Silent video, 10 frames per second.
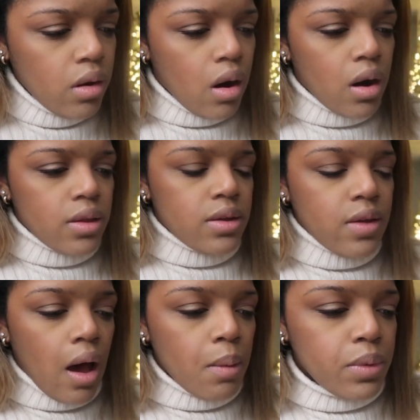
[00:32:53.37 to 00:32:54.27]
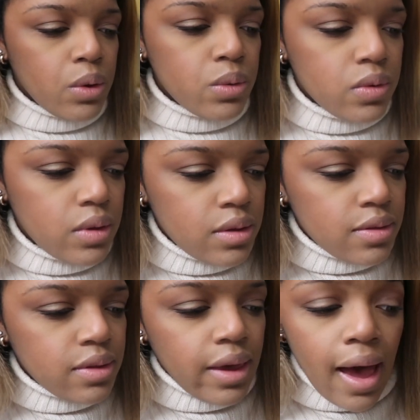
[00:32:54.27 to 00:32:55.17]
are, the top notes is
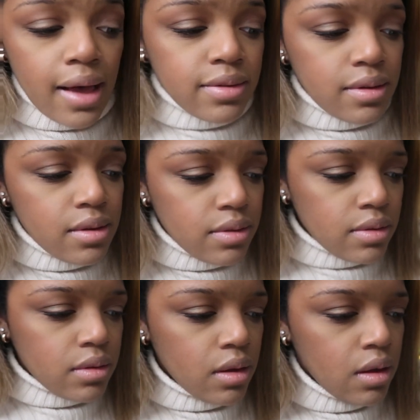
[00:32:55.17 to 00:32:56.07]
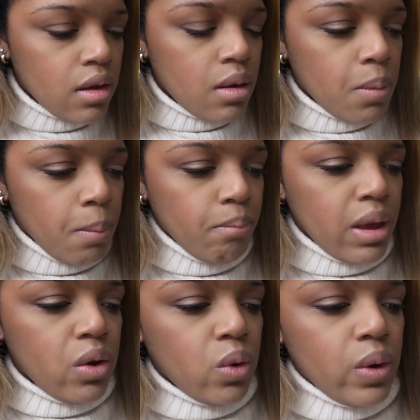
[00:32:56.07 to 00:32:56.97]
cassis,
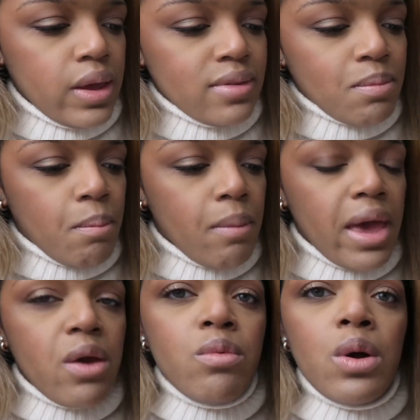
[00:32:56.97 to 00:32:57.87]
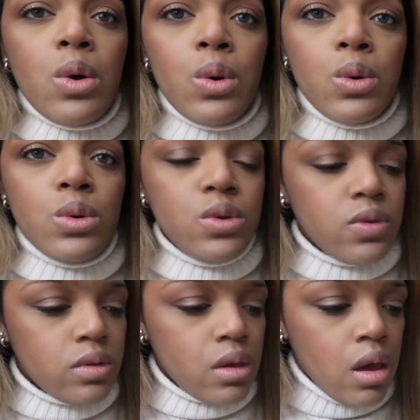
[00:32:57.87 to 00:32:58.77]
middle is May
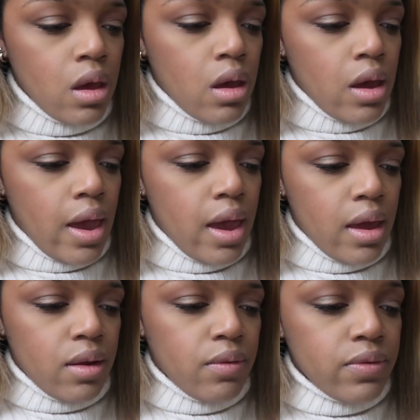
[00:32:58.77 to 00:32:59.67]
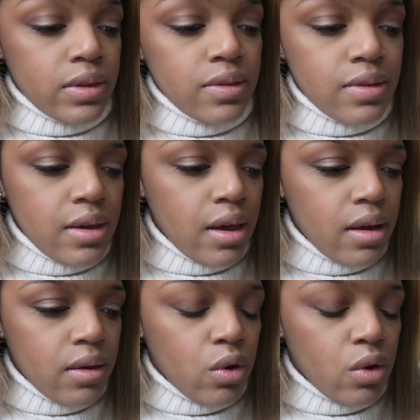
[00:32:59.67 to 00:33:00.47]
Rose and Francia